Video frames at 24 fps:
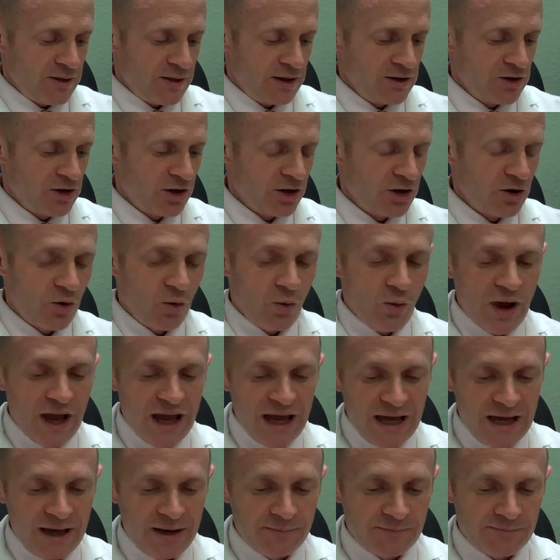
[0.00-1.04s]
And you're going to
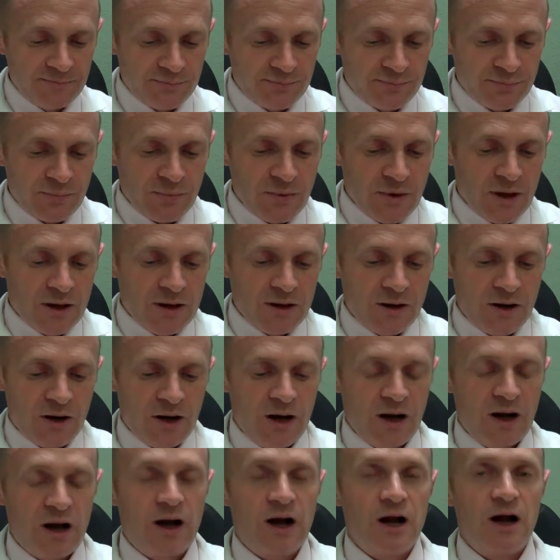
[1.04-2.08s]
wait
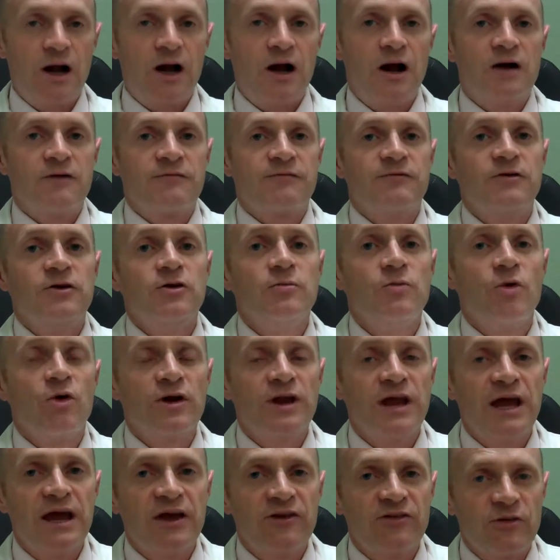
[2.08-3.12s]
a few
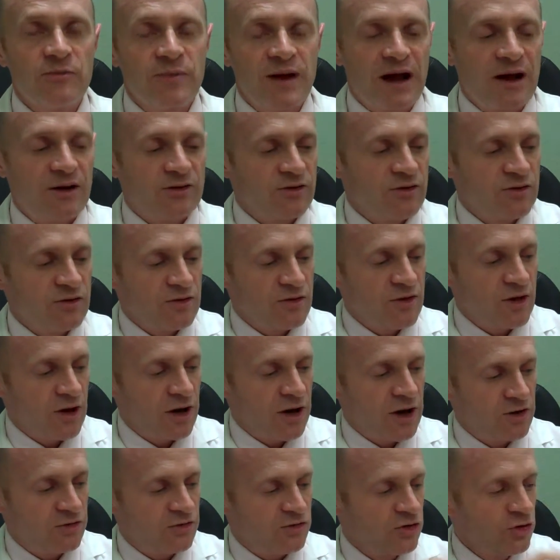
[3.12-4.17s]
more days,
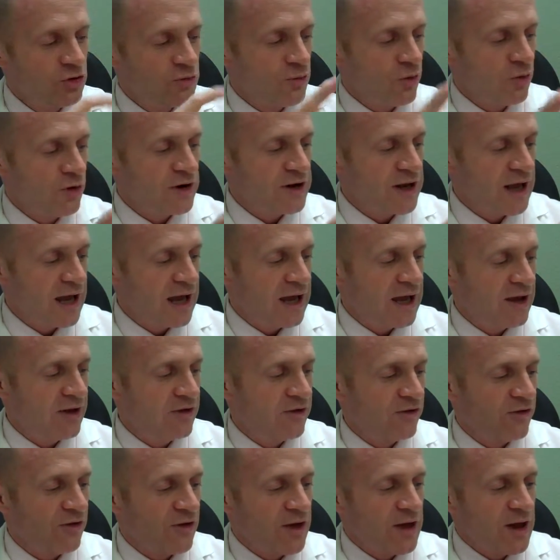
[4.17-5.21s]
about 2 more
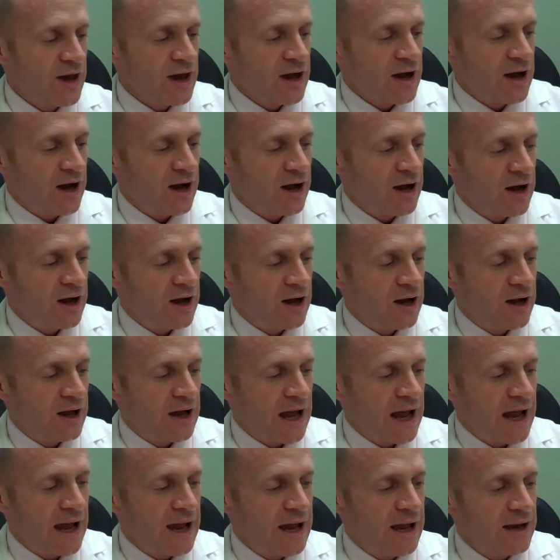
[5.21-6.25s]
days,
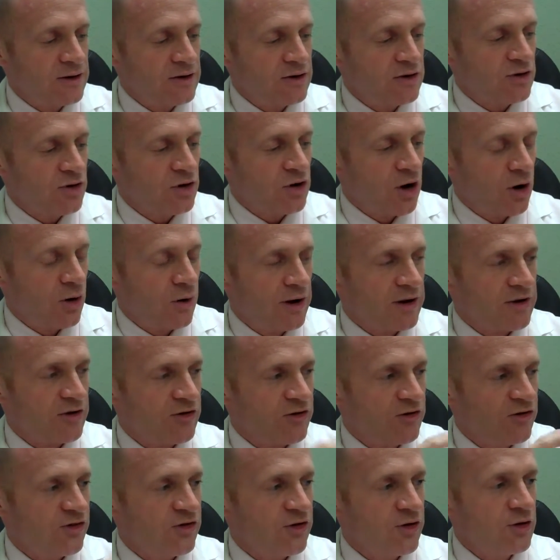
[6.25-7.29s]
and you're going to
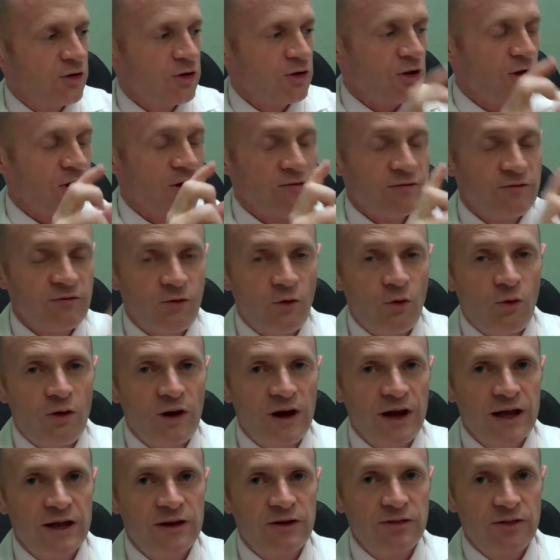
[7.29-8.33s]
still
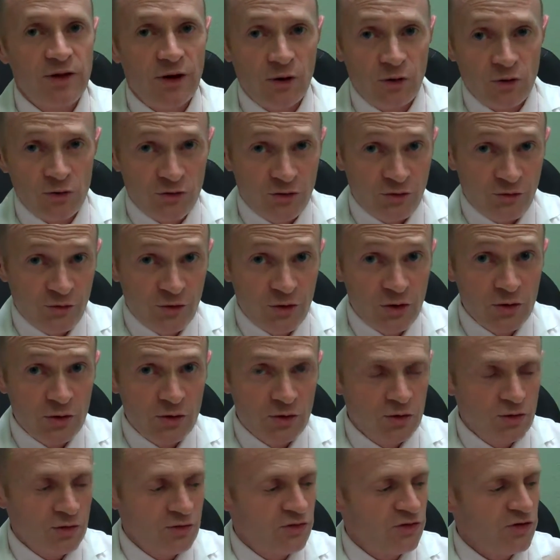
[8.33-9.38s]
avoid those
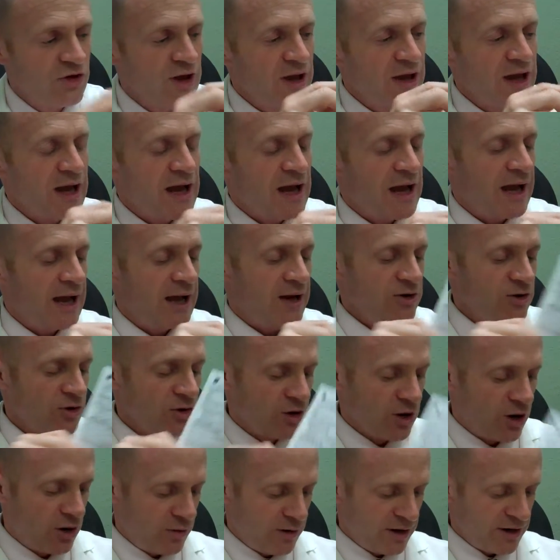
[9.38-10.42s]
foods. And you're
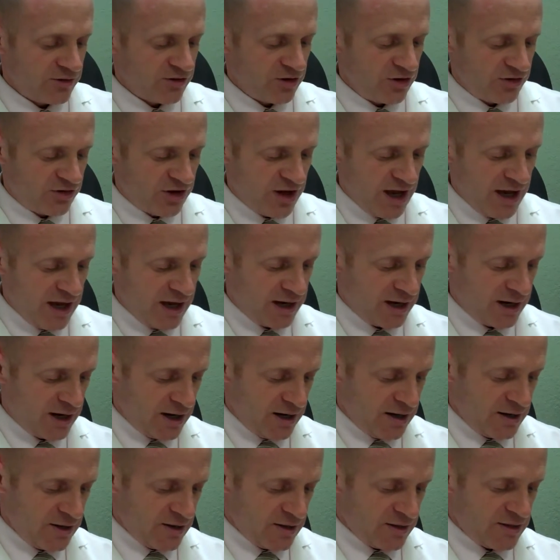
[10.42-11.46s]
going to take
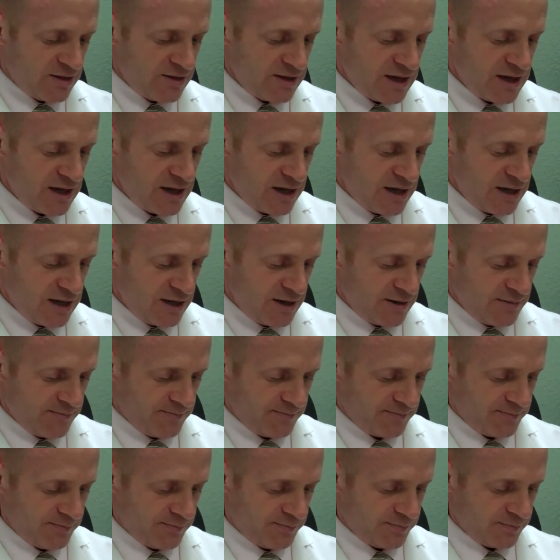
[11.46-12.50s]
the
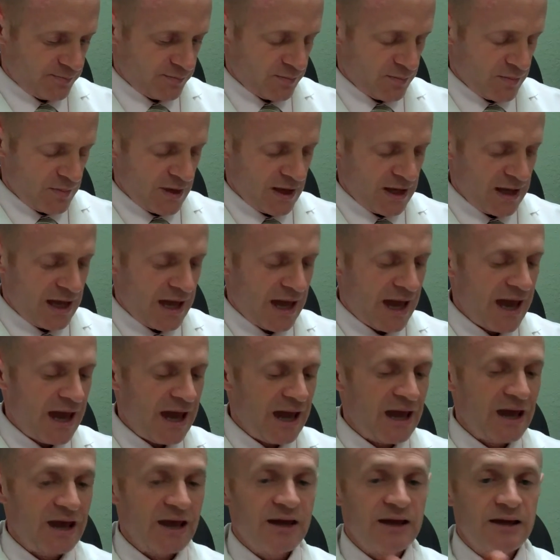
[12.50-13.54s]

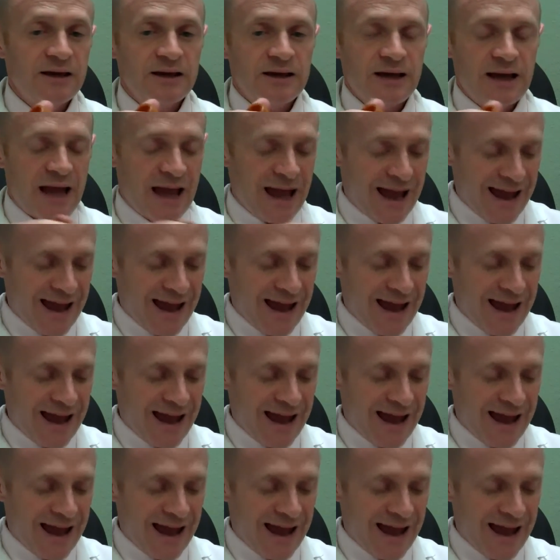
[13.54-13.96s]
A